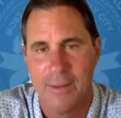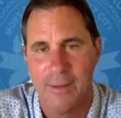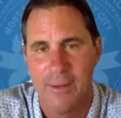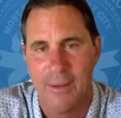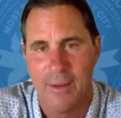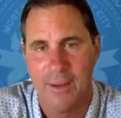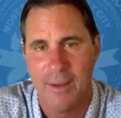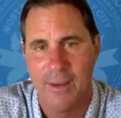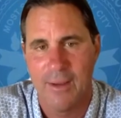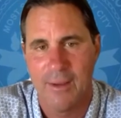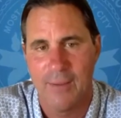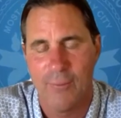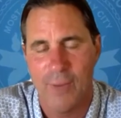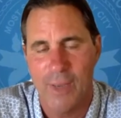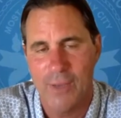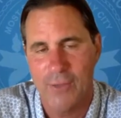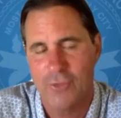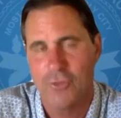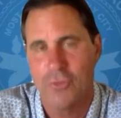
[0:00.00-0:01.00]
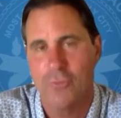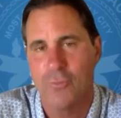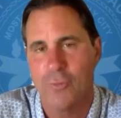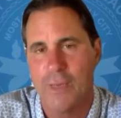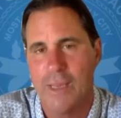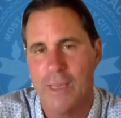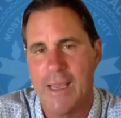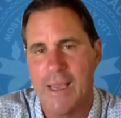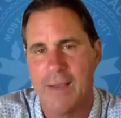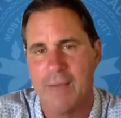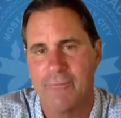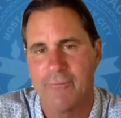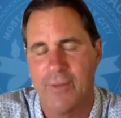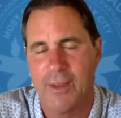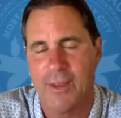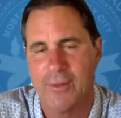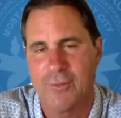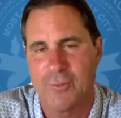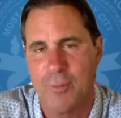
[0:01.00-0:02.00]
why shouldn't we have
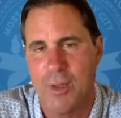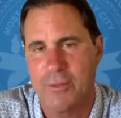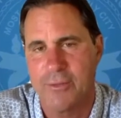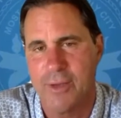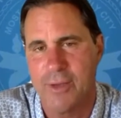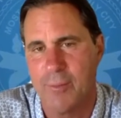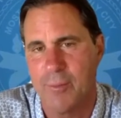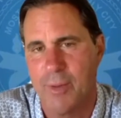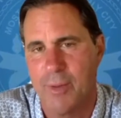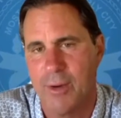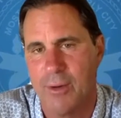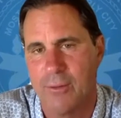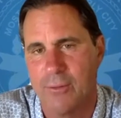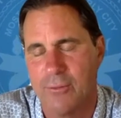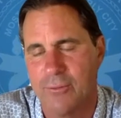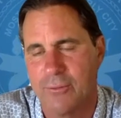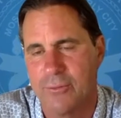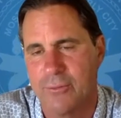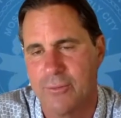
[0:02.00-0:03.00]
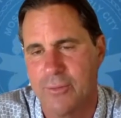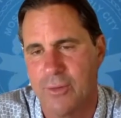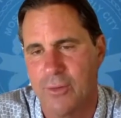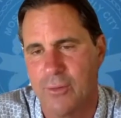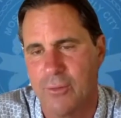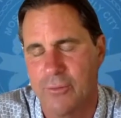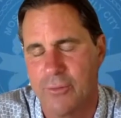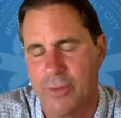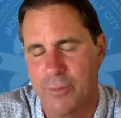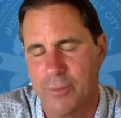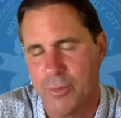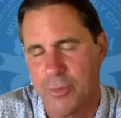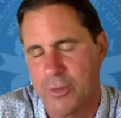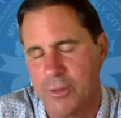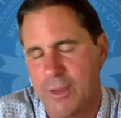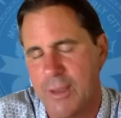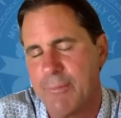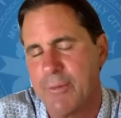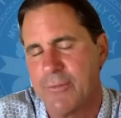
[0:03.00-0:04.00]
a small town mayor who's, is going to put
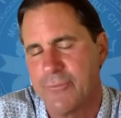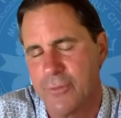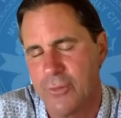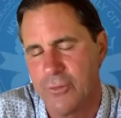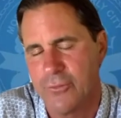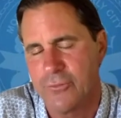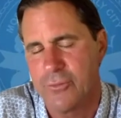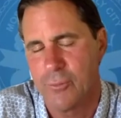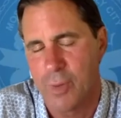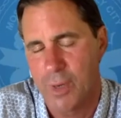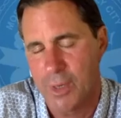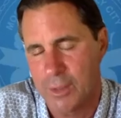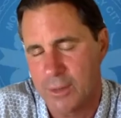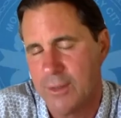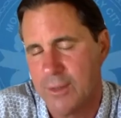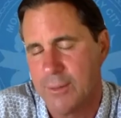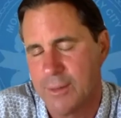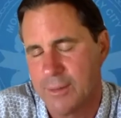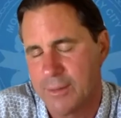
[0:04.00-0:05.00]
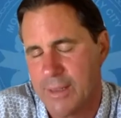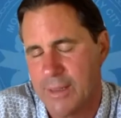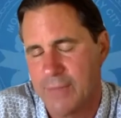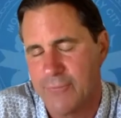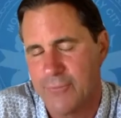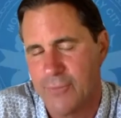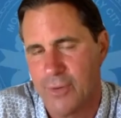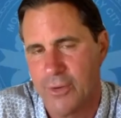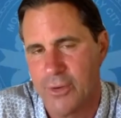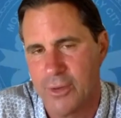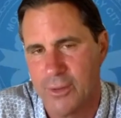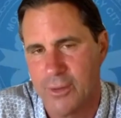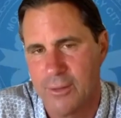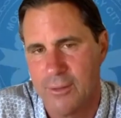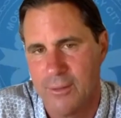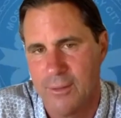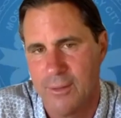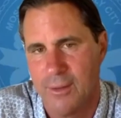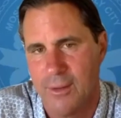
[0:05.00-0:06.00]
climate first and want to clean up California?
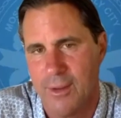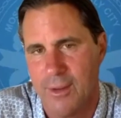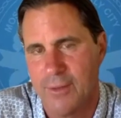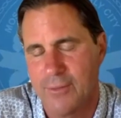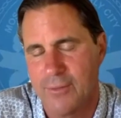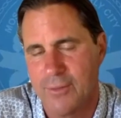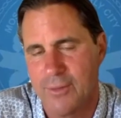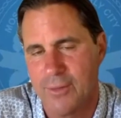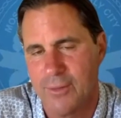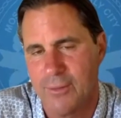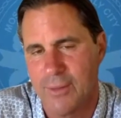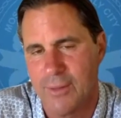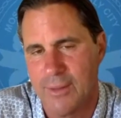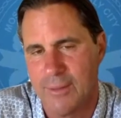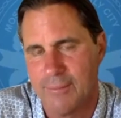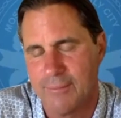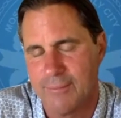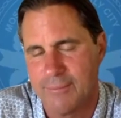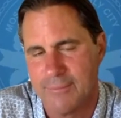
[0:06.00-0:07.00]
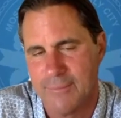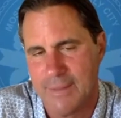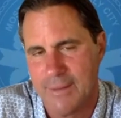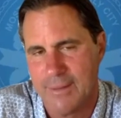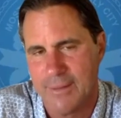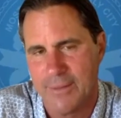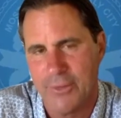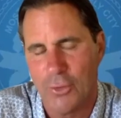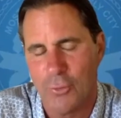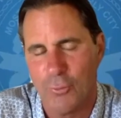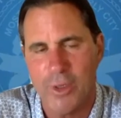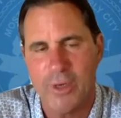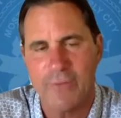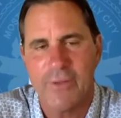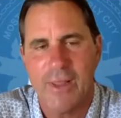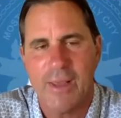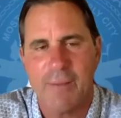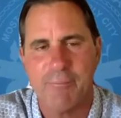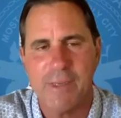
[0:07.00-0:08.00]
And so, whatever
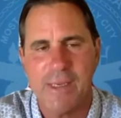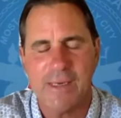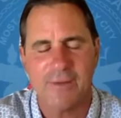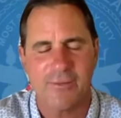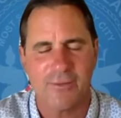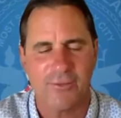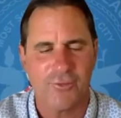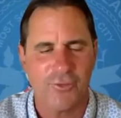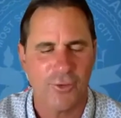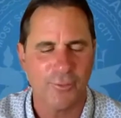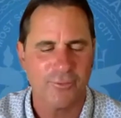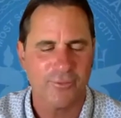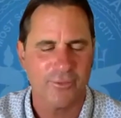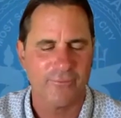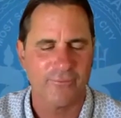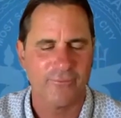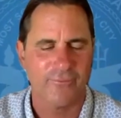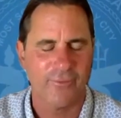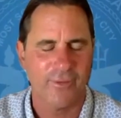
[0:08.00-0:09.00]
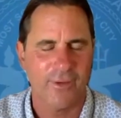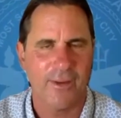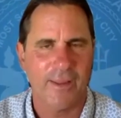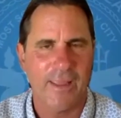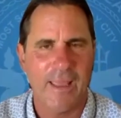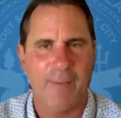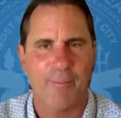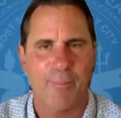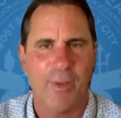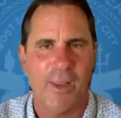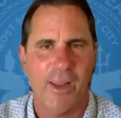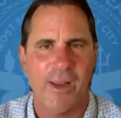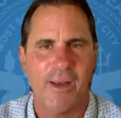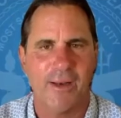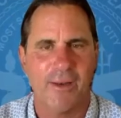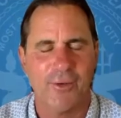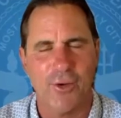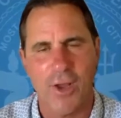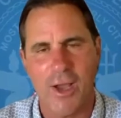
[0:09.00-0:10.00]
that means in terms of a campaign
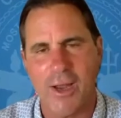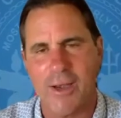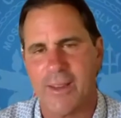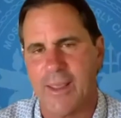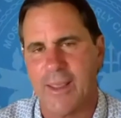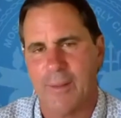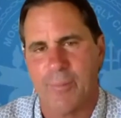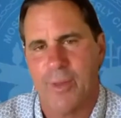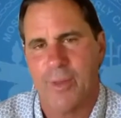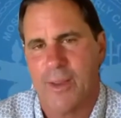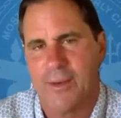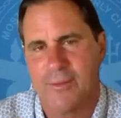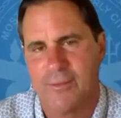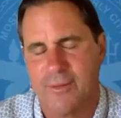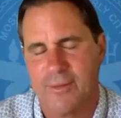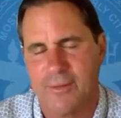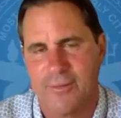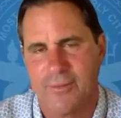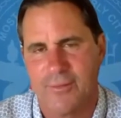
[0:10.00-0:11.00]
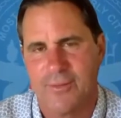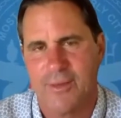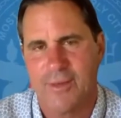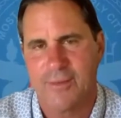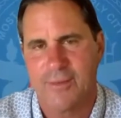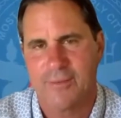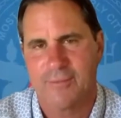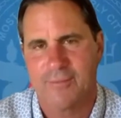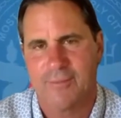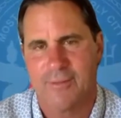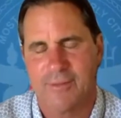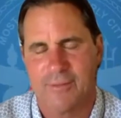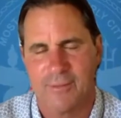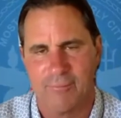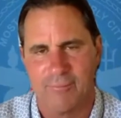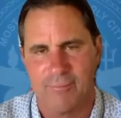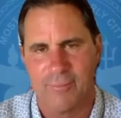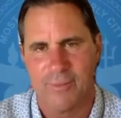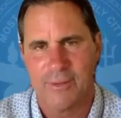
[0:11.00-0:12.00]
and non-campaign, since it's
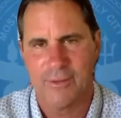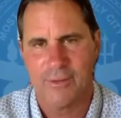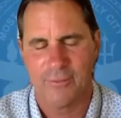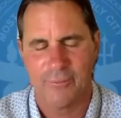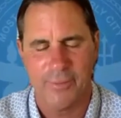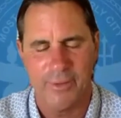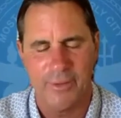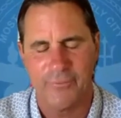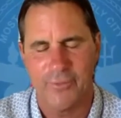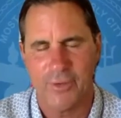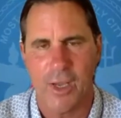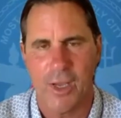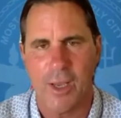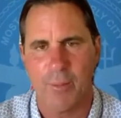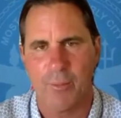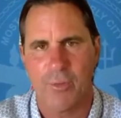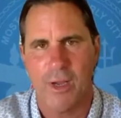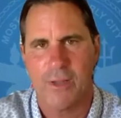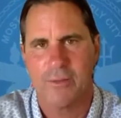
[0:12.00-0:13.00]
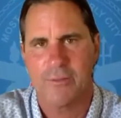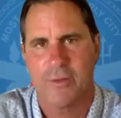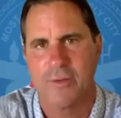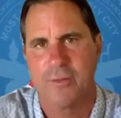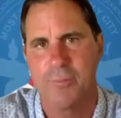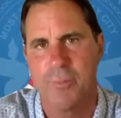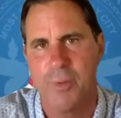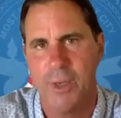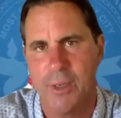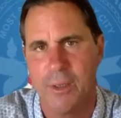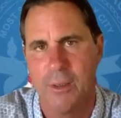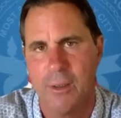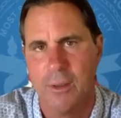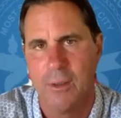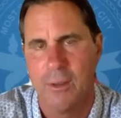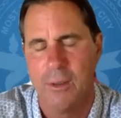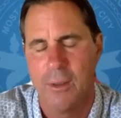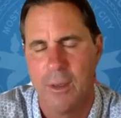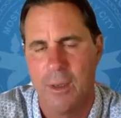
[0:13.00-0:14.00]
a little bit of an odd process, but
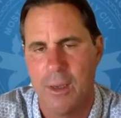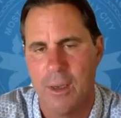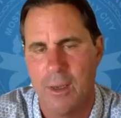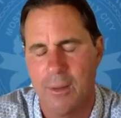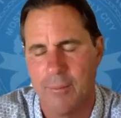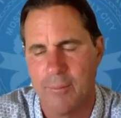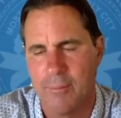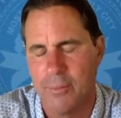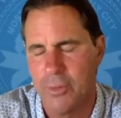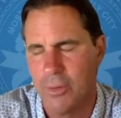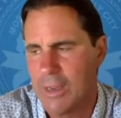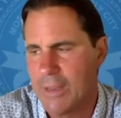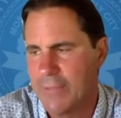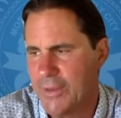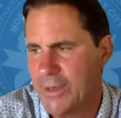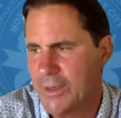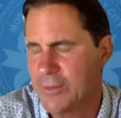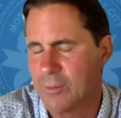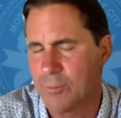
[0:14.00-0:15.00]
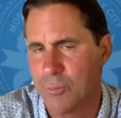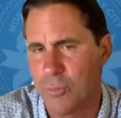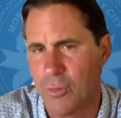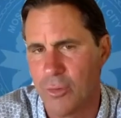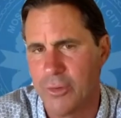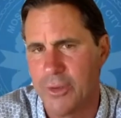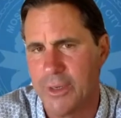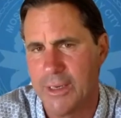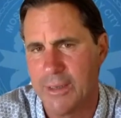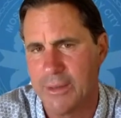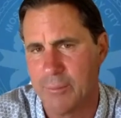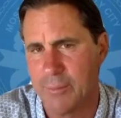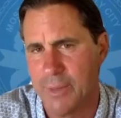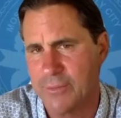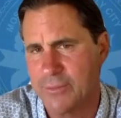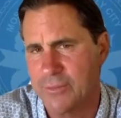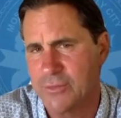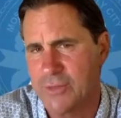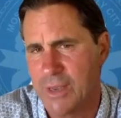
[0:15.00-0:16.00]
I think important to get the
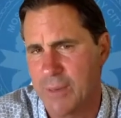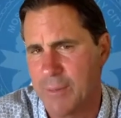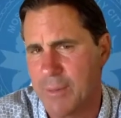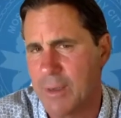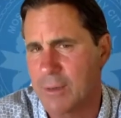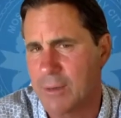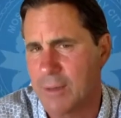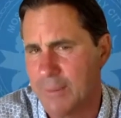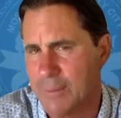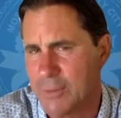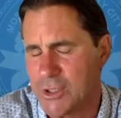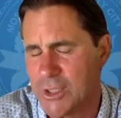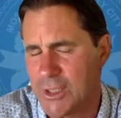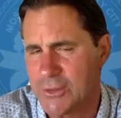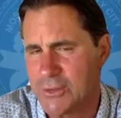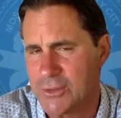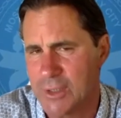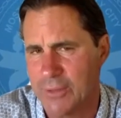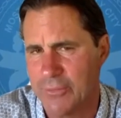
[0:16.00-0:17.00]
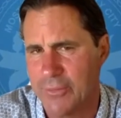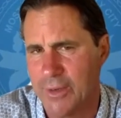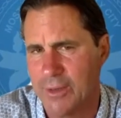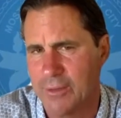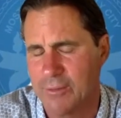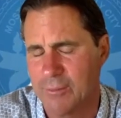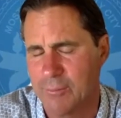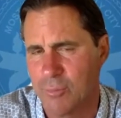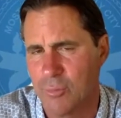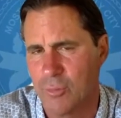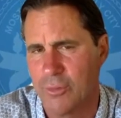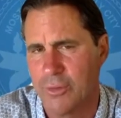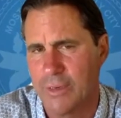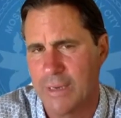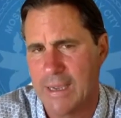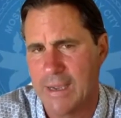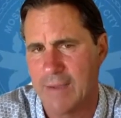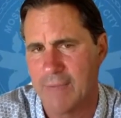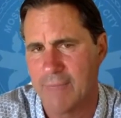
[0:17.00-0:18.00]
message out about climate change. I think it's important to
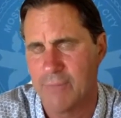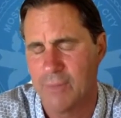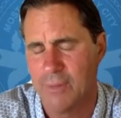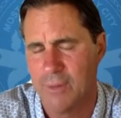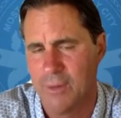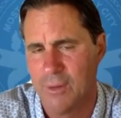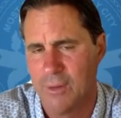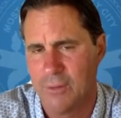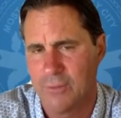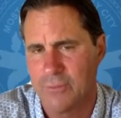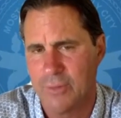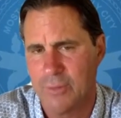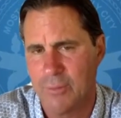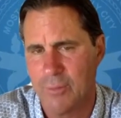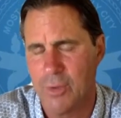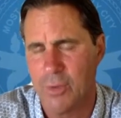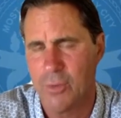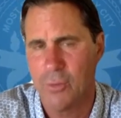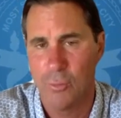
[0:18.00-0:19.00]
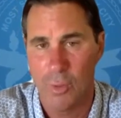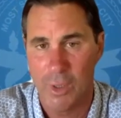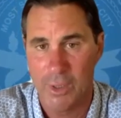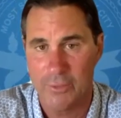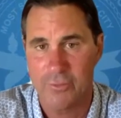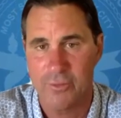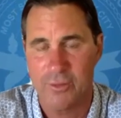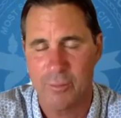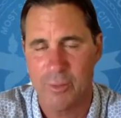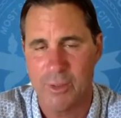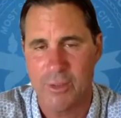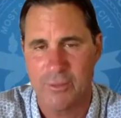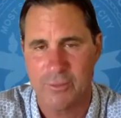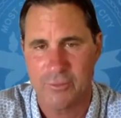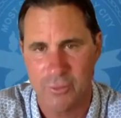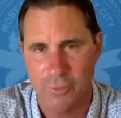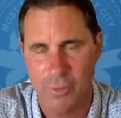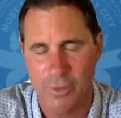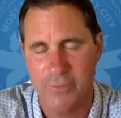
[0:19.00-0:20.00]
have someone who wants to be a
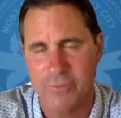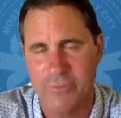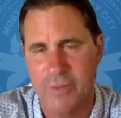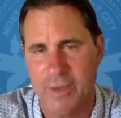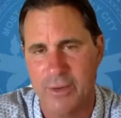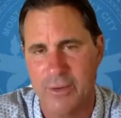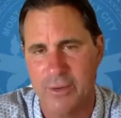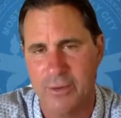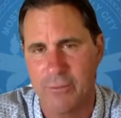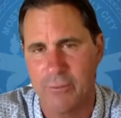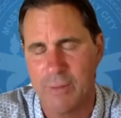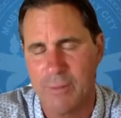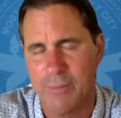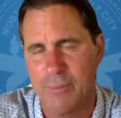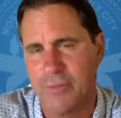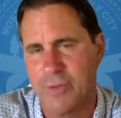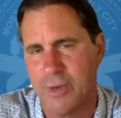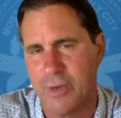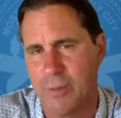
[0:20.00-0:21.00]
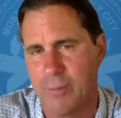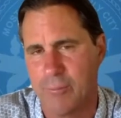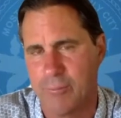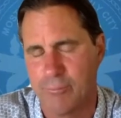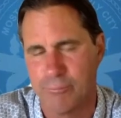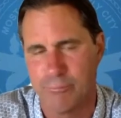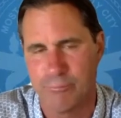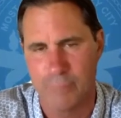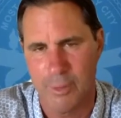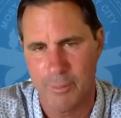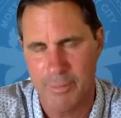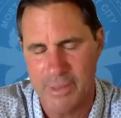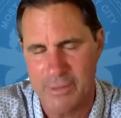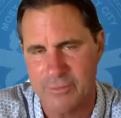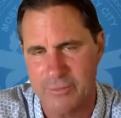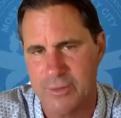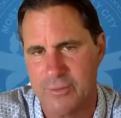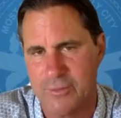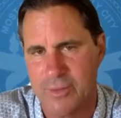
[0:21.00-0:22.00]
U.S. senator and represent our
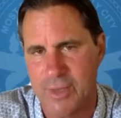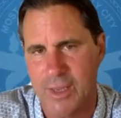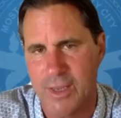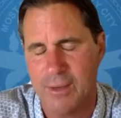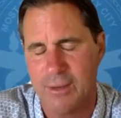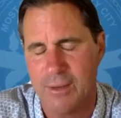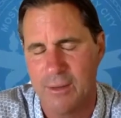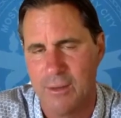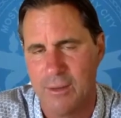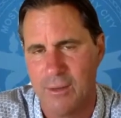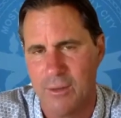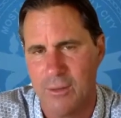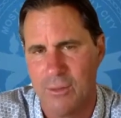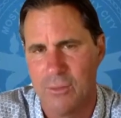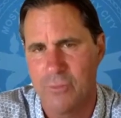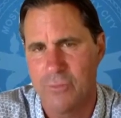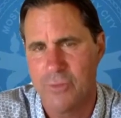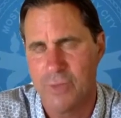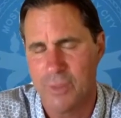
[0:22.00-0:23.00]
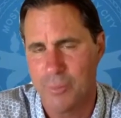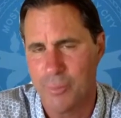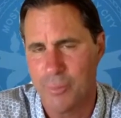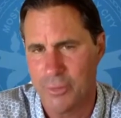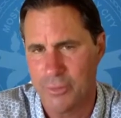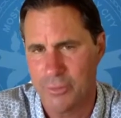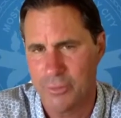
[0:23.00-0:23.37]
amazing state, who's going to put